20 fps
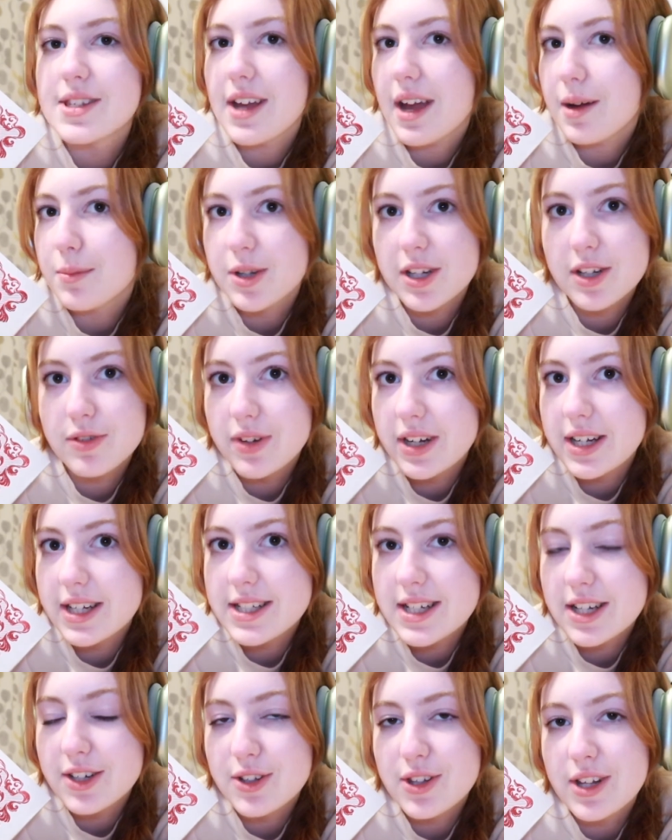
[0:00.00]
So yeah, I'm going to
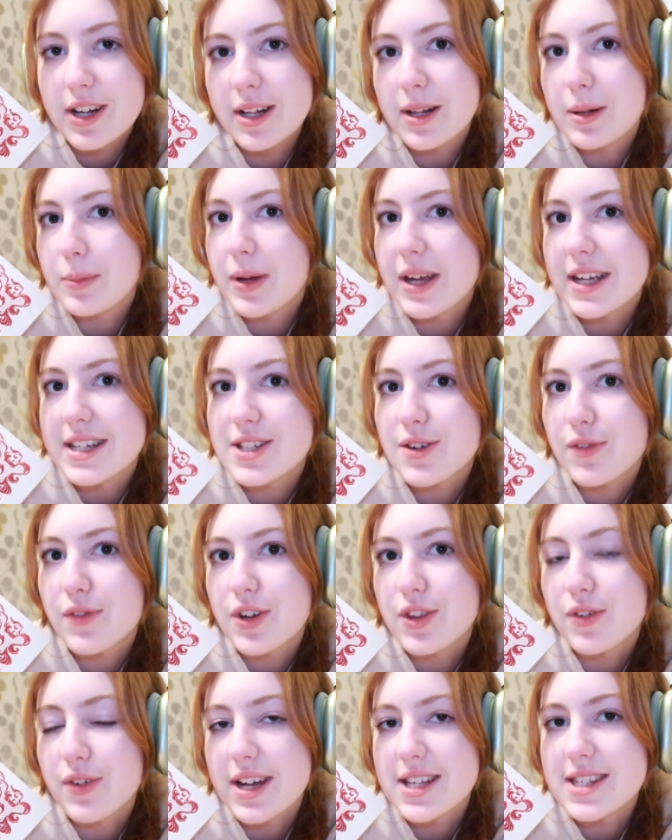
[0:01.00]
read another little bit
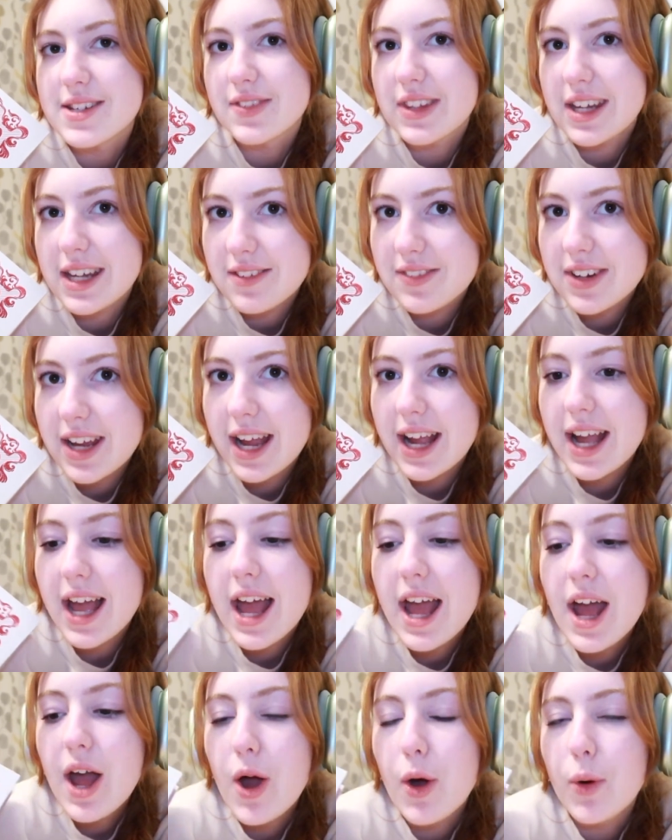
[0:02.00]
for the rest of the evening
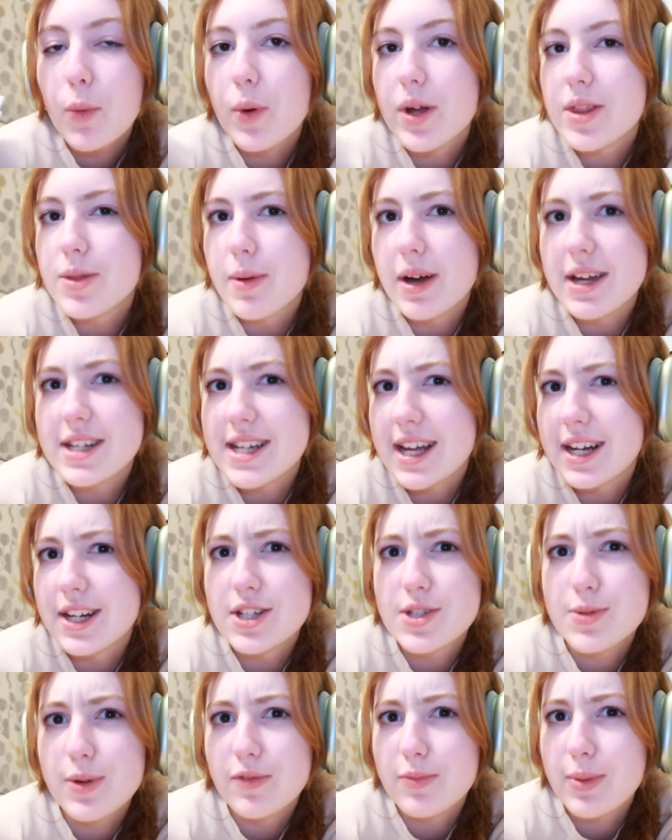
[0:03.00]
with my
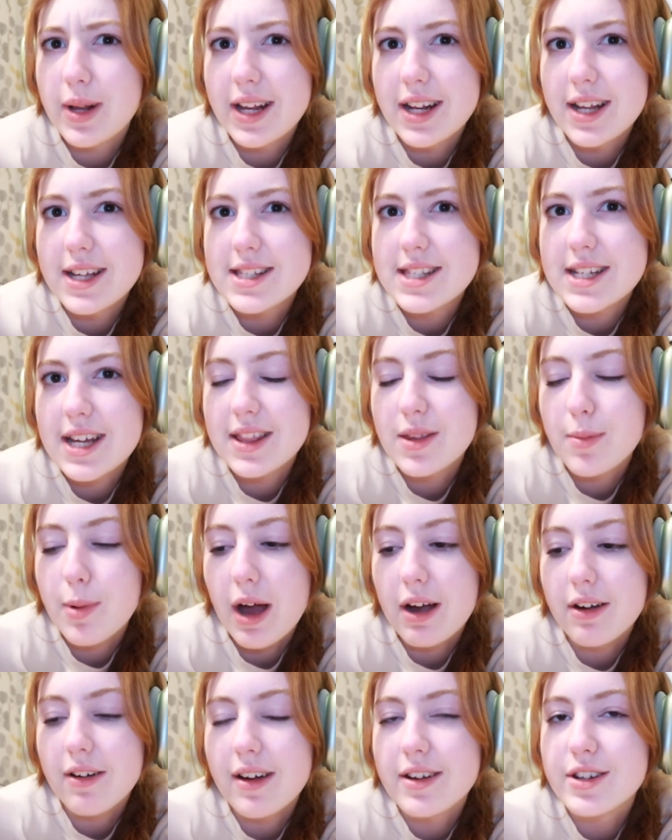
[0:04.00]
Taylor Swift playlist in the
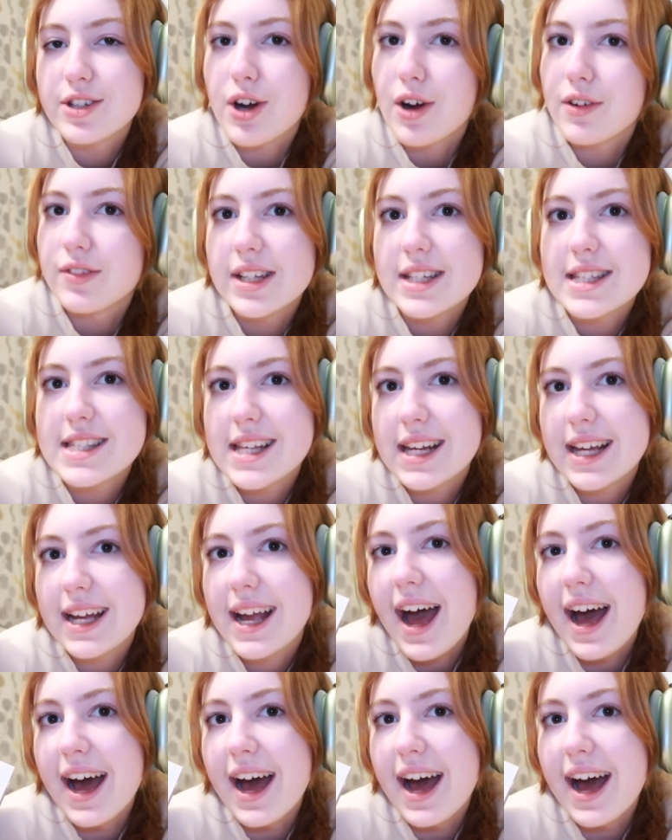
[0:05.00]
background, obviously.